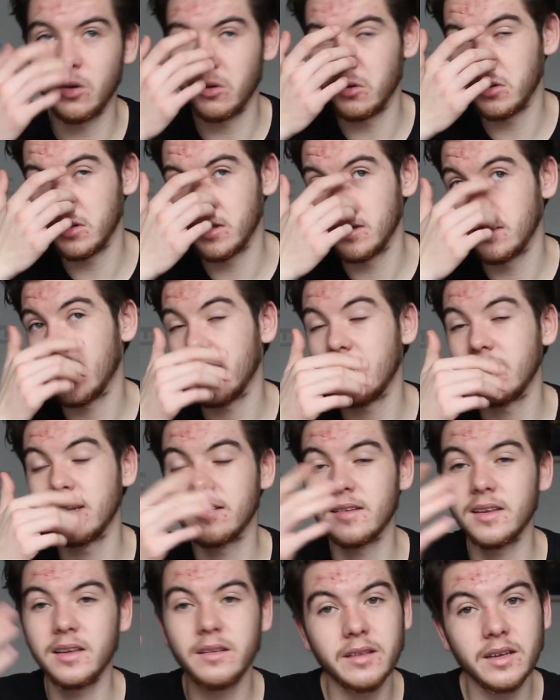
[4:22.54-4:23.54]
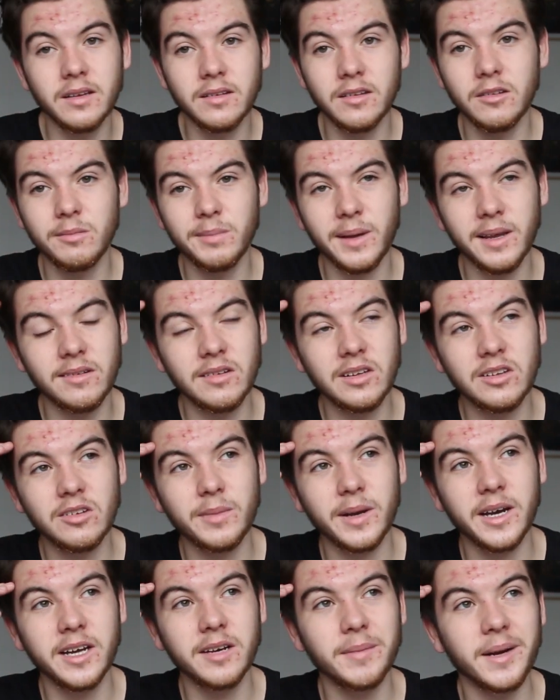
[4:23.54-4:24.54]
or at least he thinks he's bested
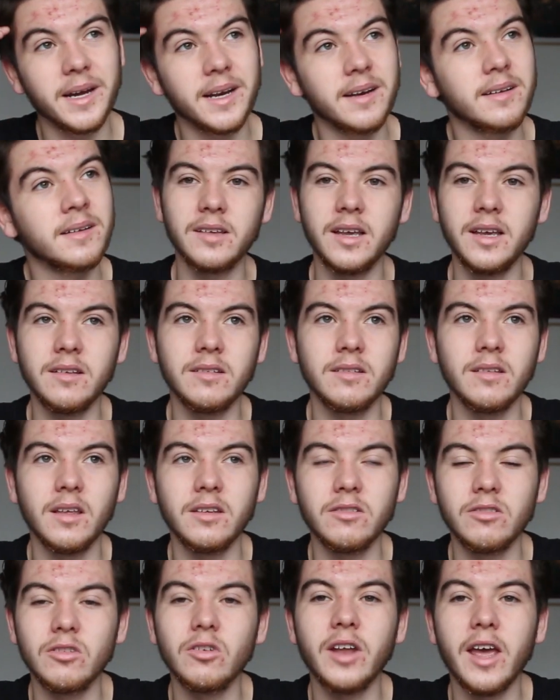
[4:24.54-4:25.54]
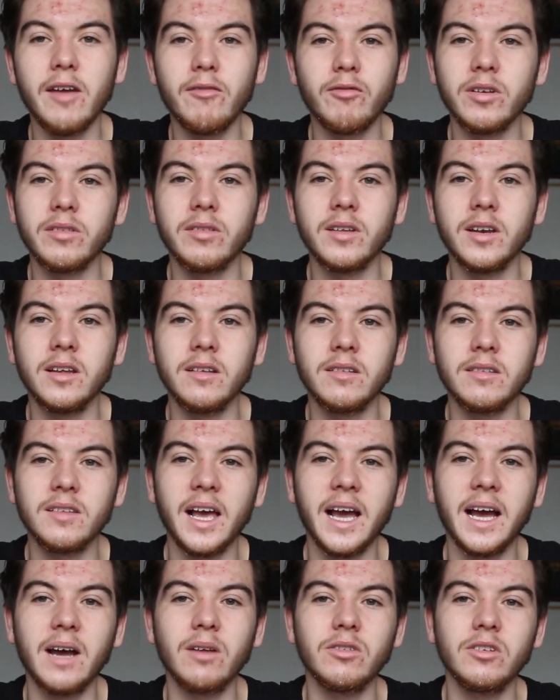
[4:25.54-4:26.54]
Spider-Man. He's done everything he's
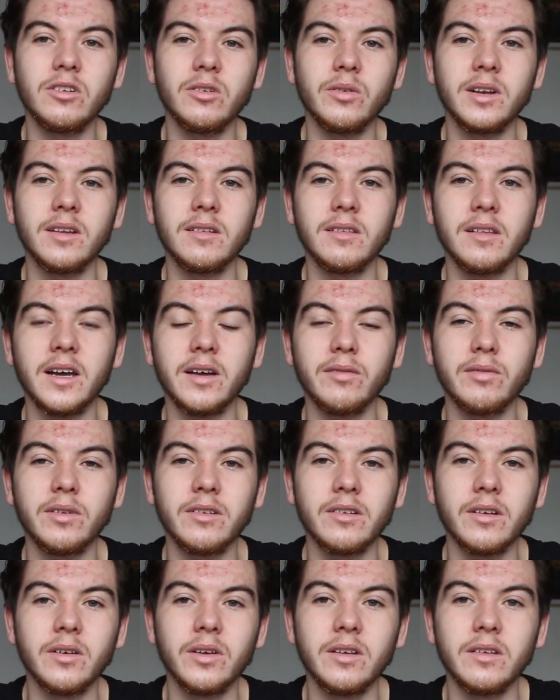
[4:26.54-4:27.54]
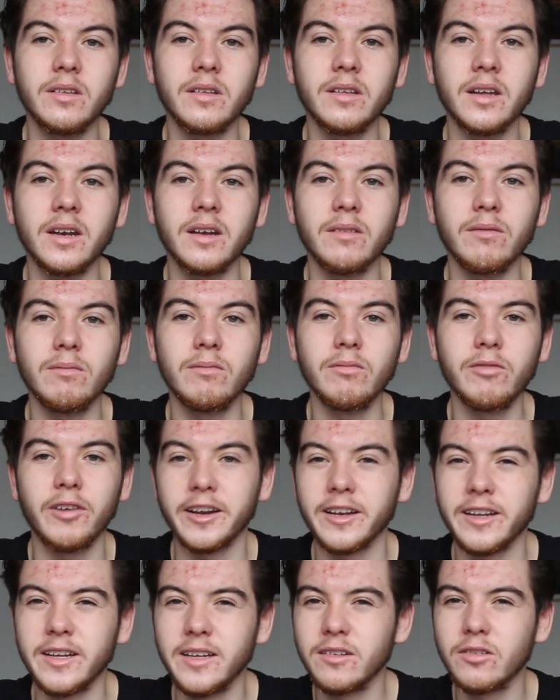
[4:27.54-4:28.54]
set out to do in his life, and so he can
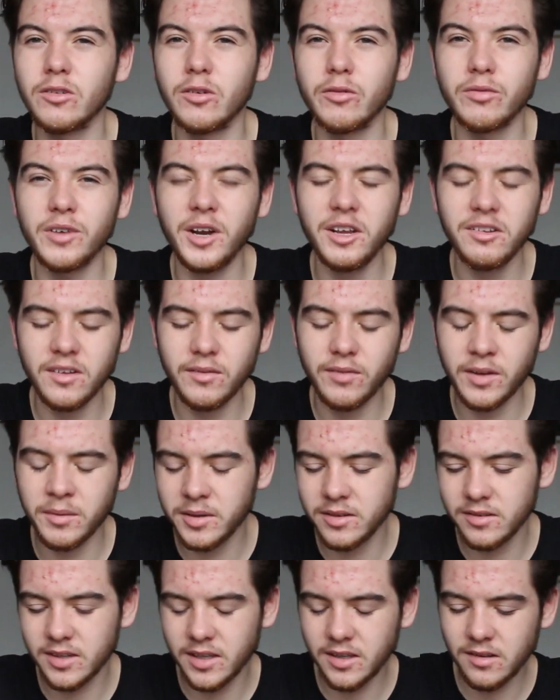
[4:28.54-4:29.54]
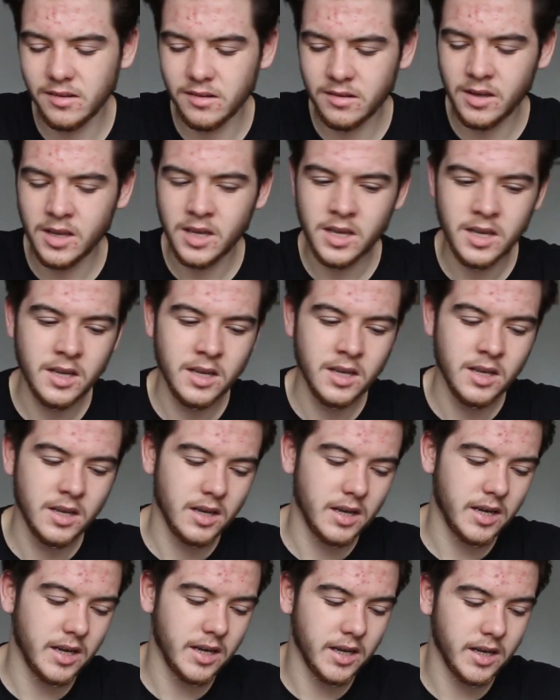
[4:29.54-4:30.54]
finally sort of rest, if that makes sense.
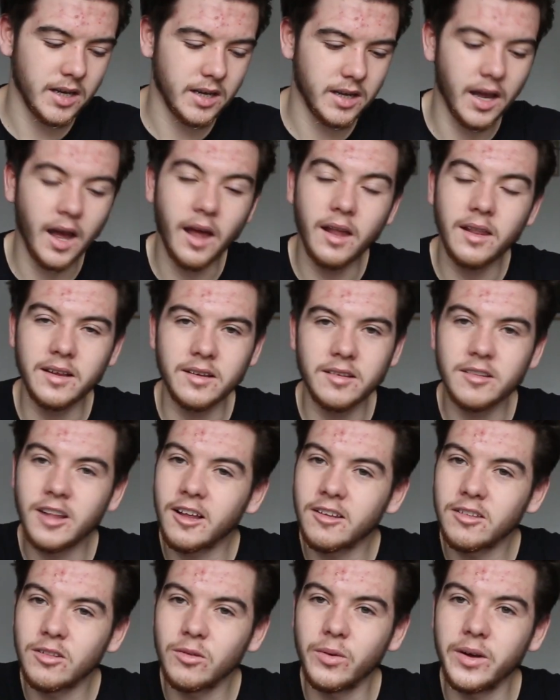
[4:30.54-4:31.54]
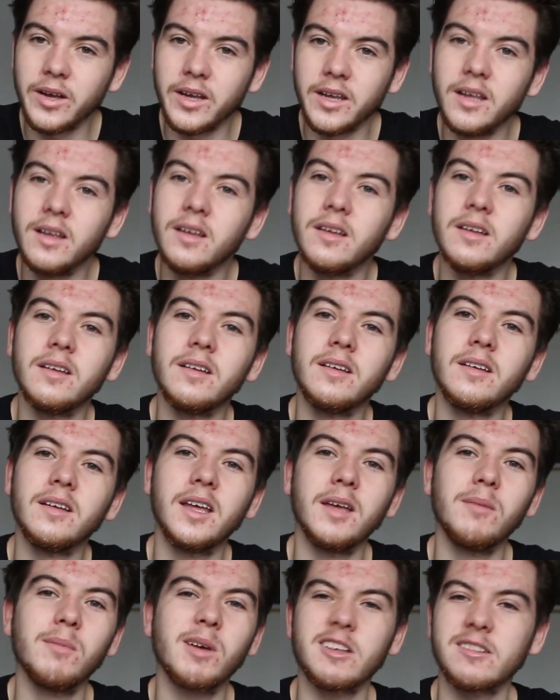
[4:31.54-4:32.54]
At least that's the way
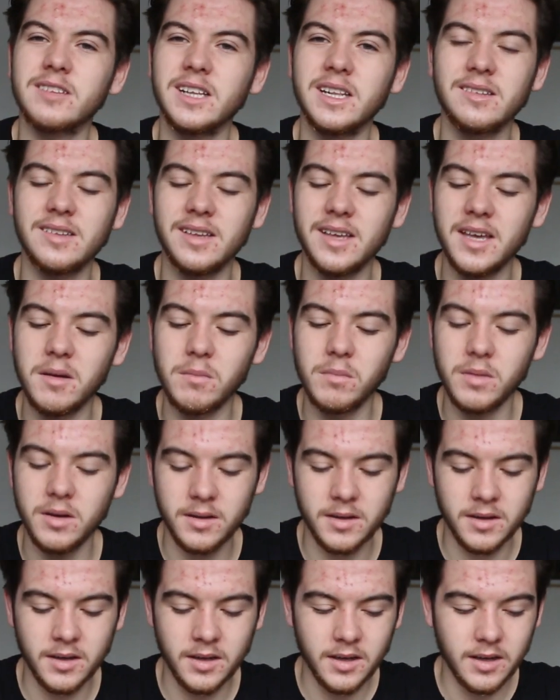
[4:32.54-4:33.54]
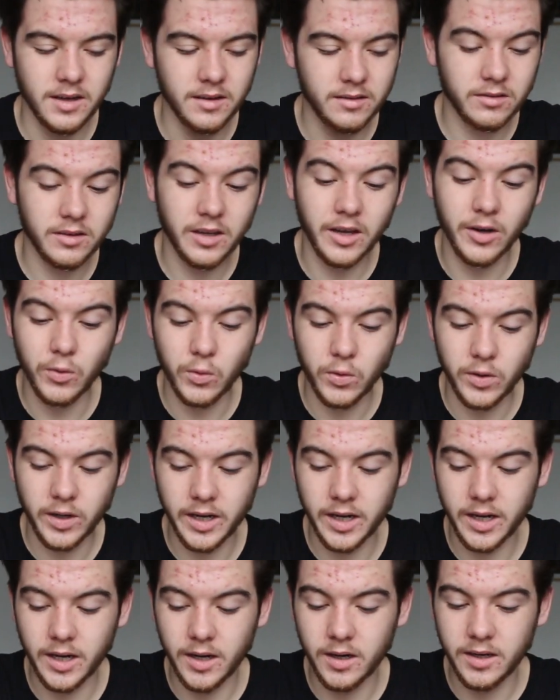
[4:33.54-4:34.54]
it makes sense to him. So,
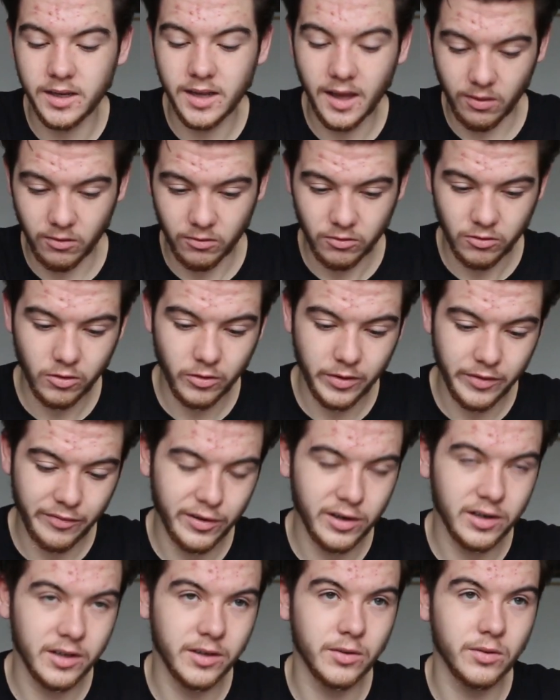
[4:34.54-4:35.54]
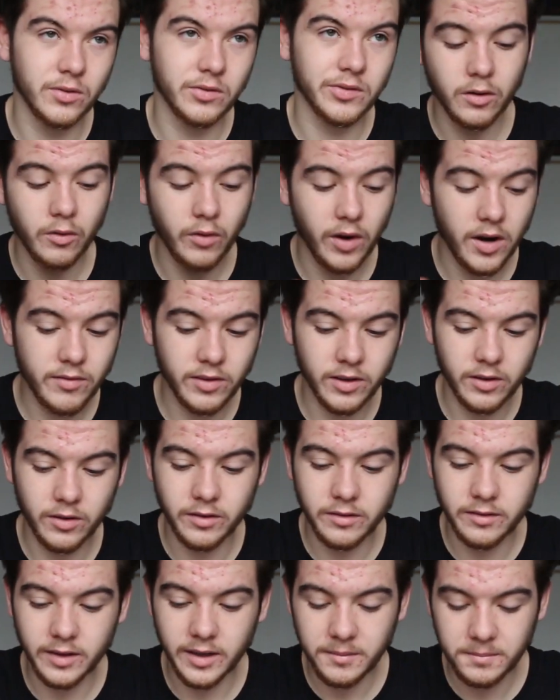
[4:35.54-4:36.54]
yeah, the story follows Craven the
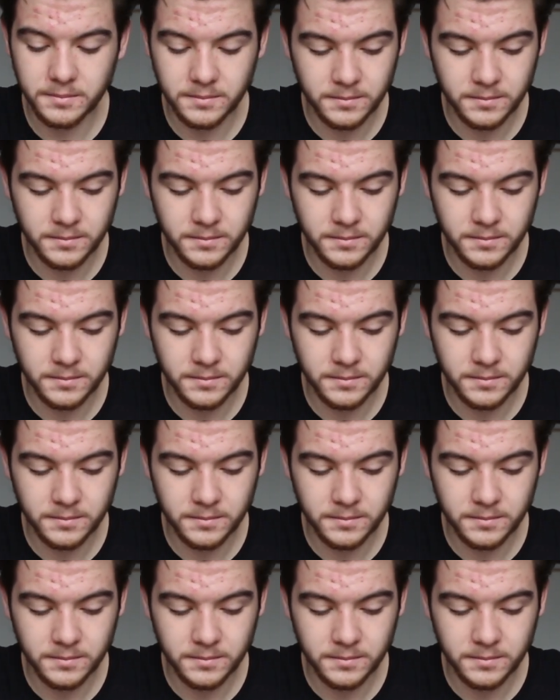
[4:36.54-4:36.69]
Hunter.